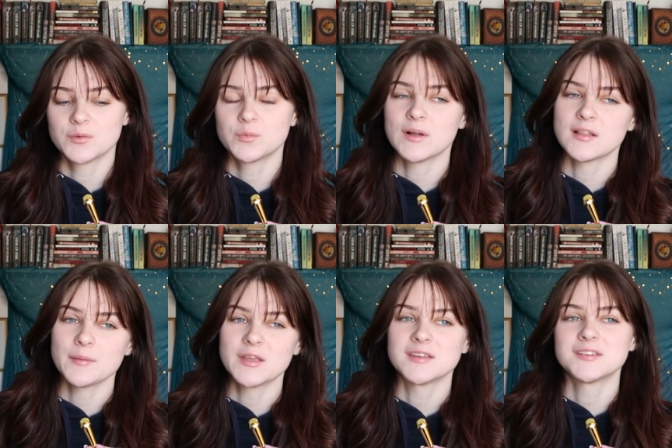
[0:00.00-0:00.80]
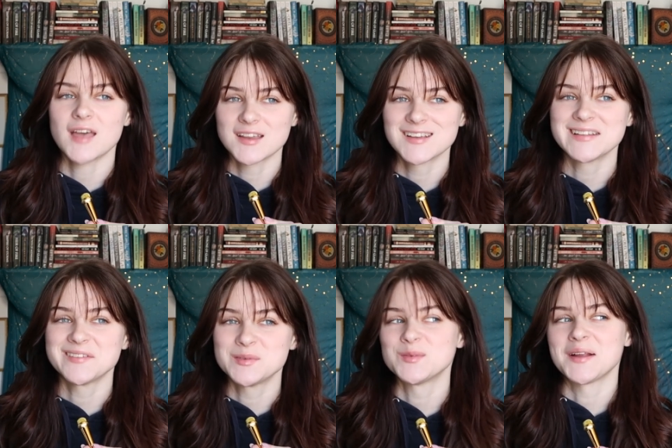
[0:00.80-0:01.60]
Well, I mean, technically
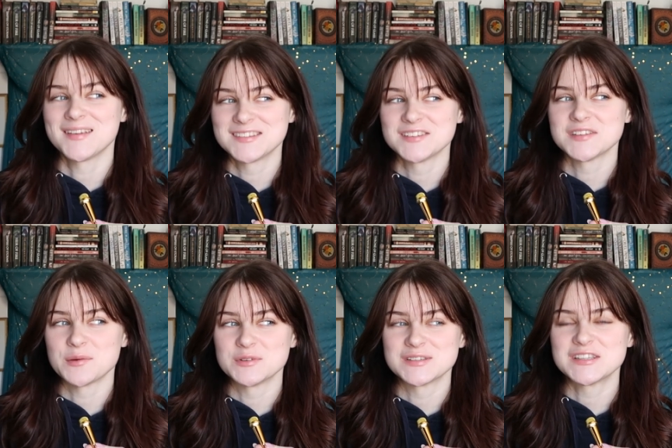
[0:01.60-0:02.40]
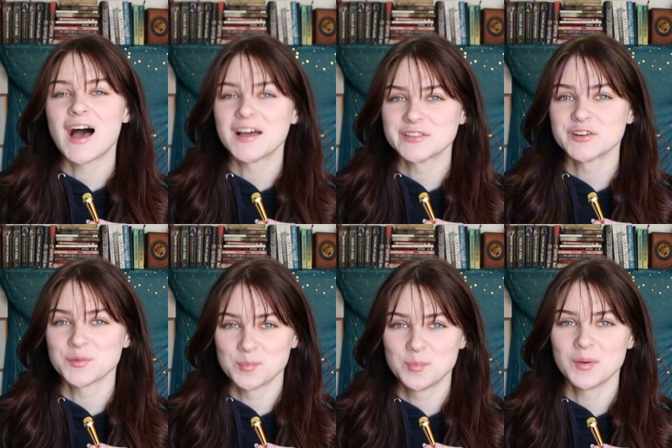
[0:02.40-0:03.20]
I've been writing since I was a toddler,
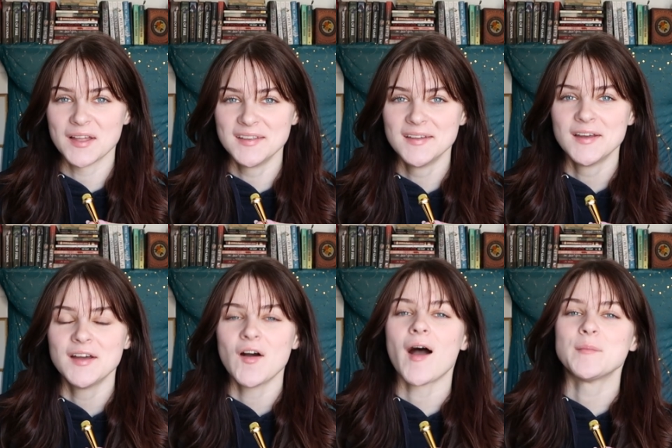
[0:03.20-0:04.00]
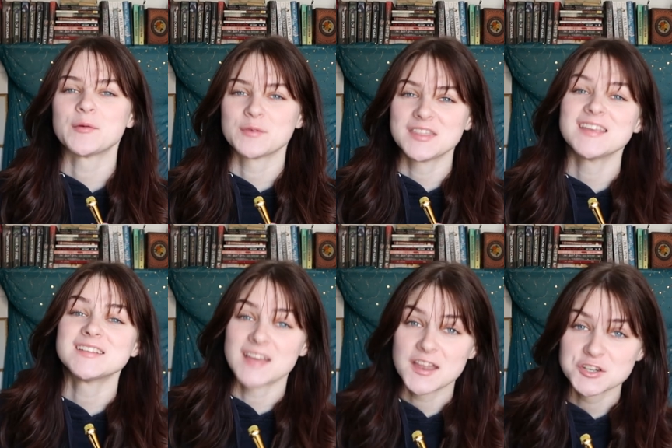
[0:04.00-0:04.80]
but I meant with the
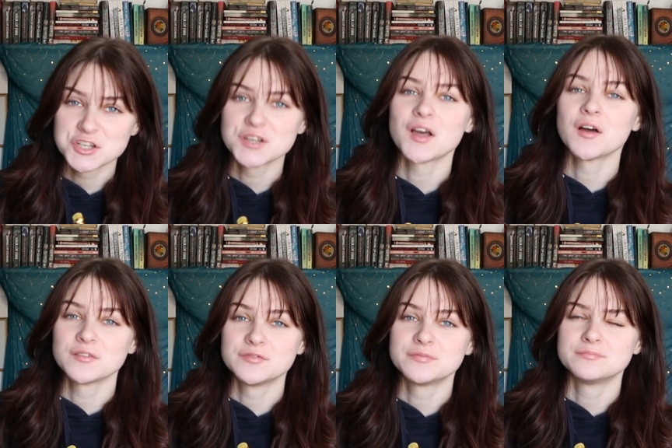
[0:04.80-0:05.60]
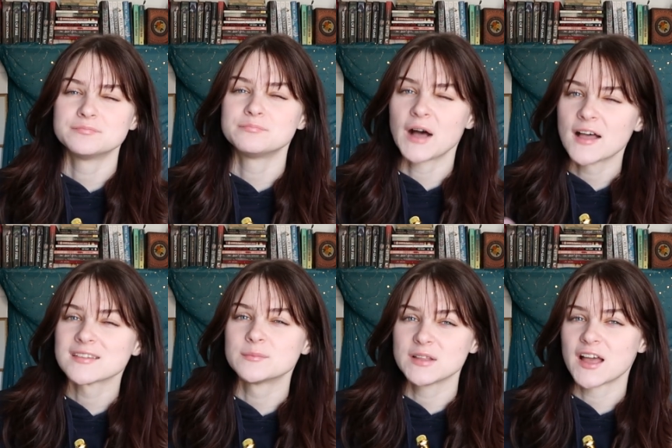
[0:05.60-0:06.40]
intention of
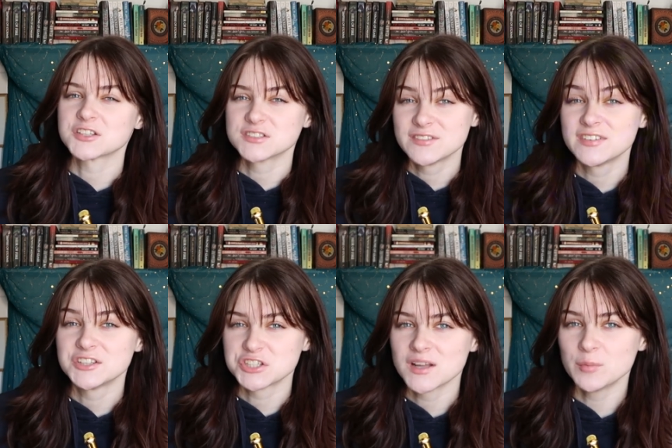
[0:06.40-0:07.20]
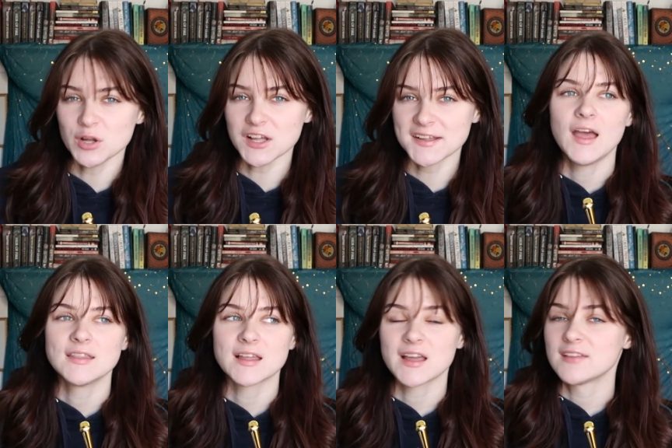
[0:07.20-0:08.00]
possibly actually finishing a book.
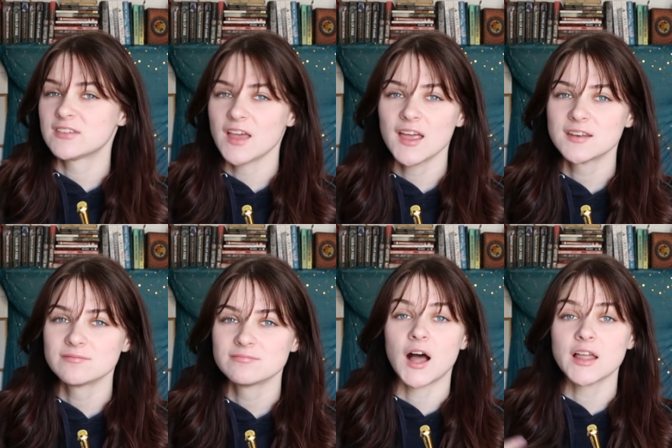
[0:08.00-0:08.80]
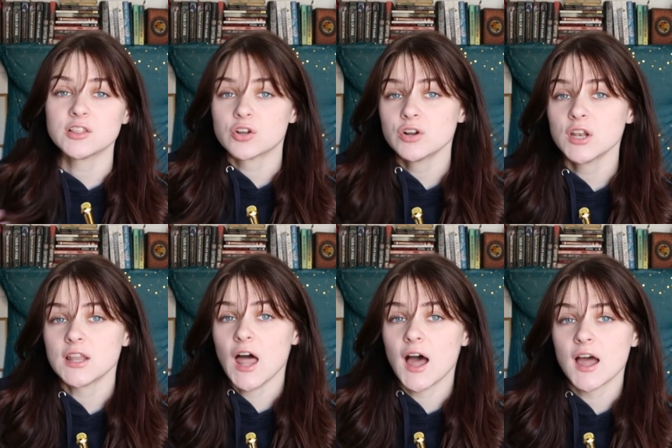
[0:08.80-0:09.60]
And like I've said, I learned a
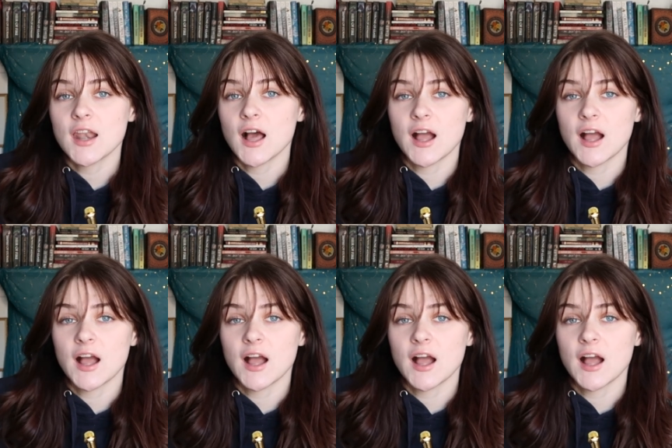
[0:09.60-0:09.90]
lot.